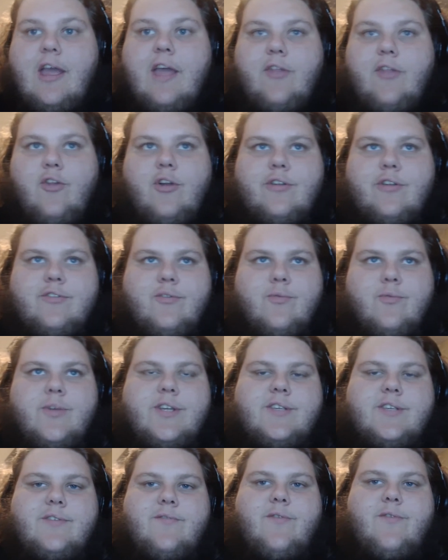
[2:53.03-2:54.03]
And there is a
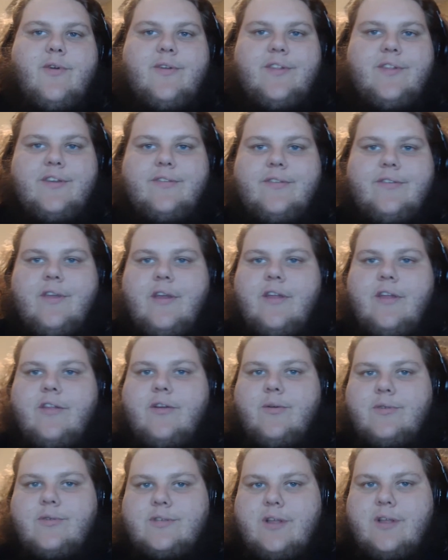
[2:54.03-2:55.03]
reason for this.
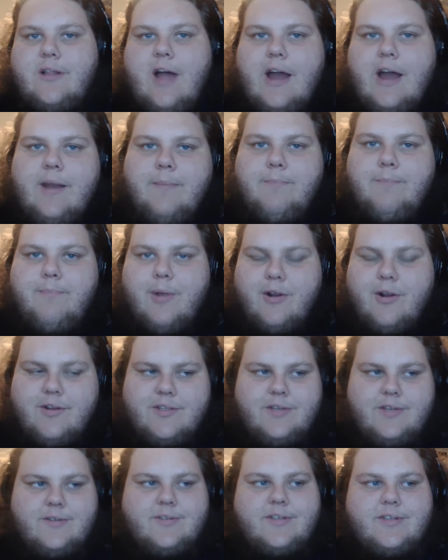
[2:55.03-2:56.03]
There was a lot of
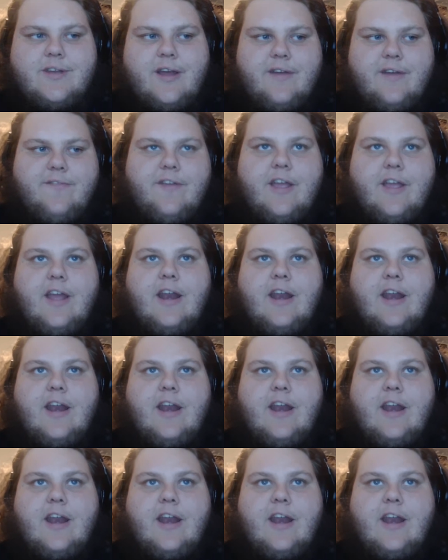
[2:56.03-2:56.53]
personal stuff,